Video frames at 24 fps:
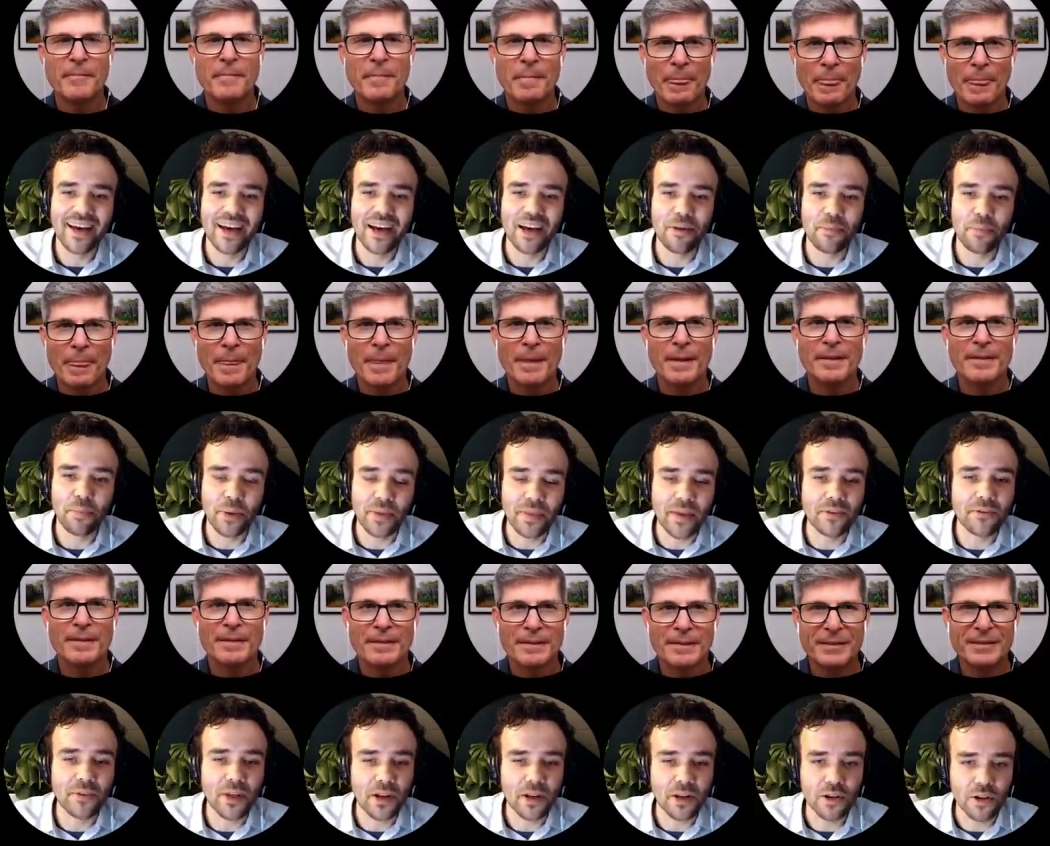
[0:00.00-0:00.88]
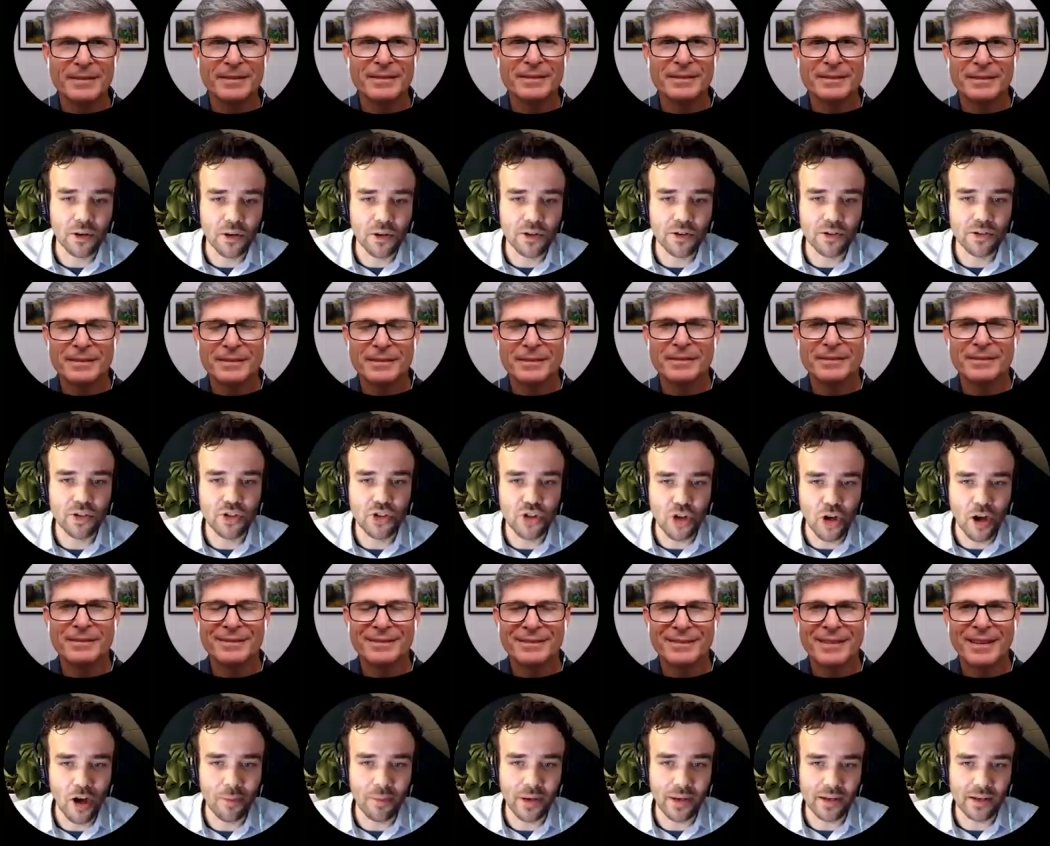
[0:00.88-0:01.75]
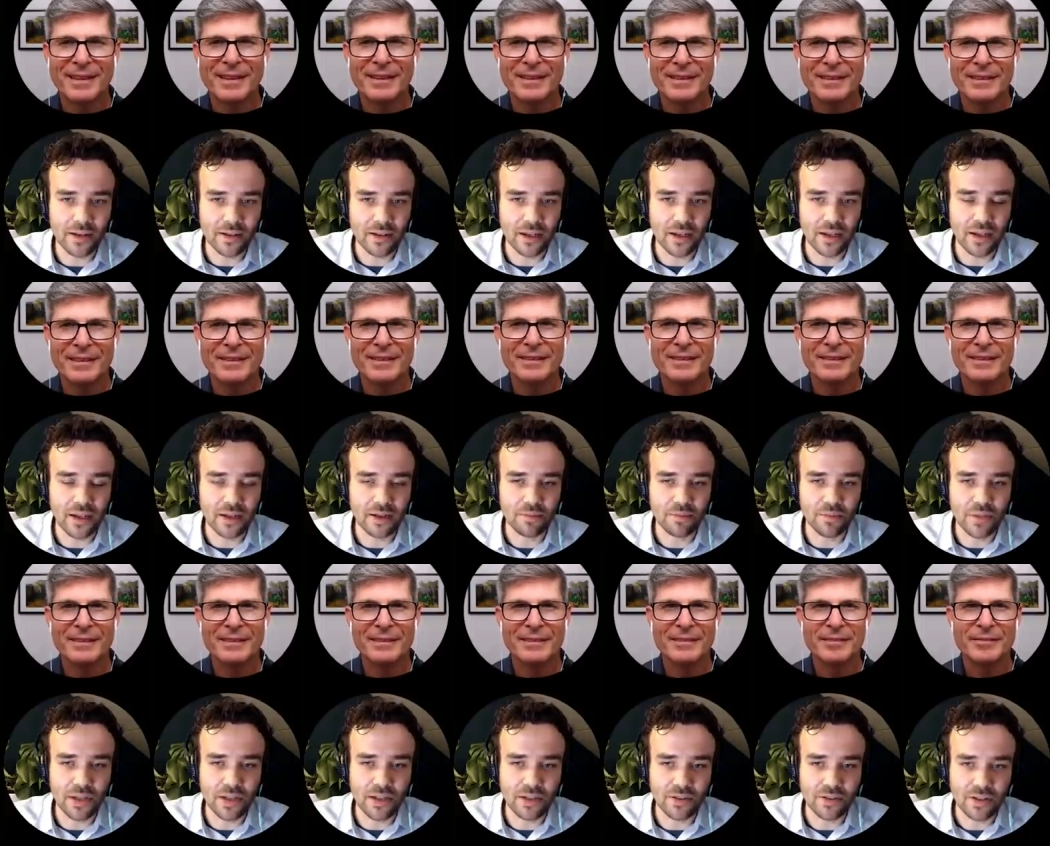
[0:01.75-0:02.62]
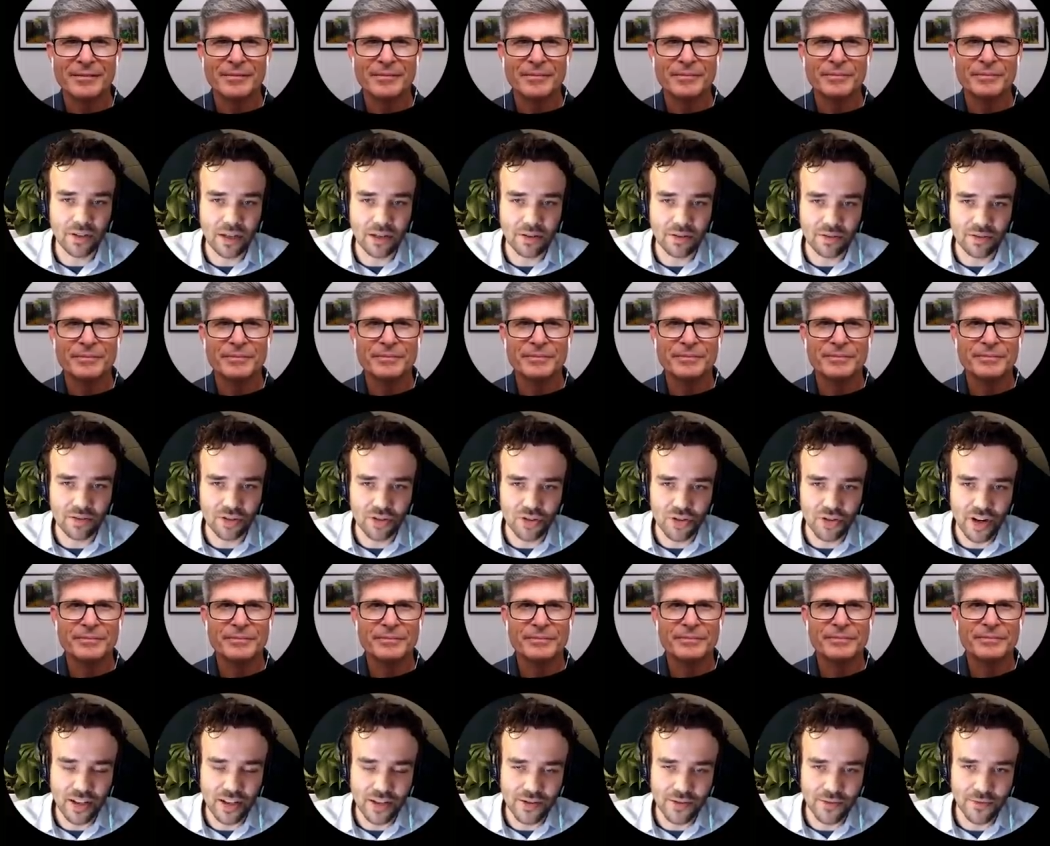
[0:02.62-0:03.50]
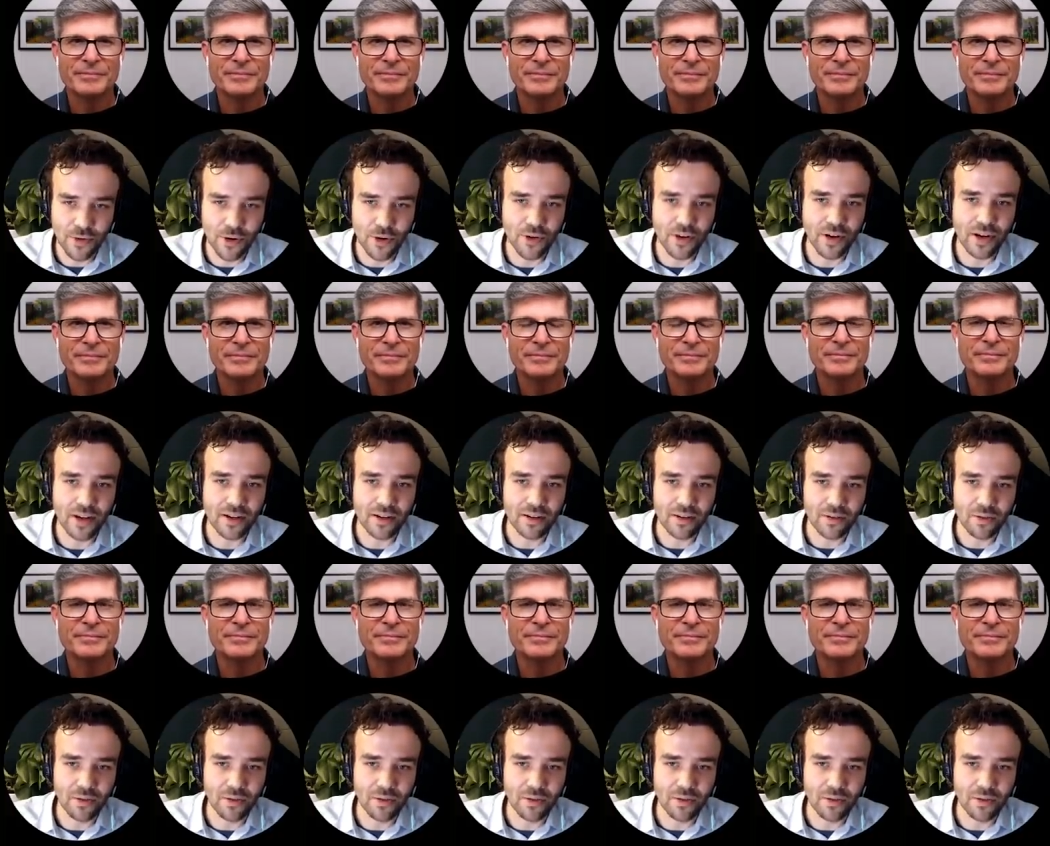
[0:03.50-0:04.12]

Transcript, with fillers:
Speaker 1: Um, but they've done a good job in um, in in transferring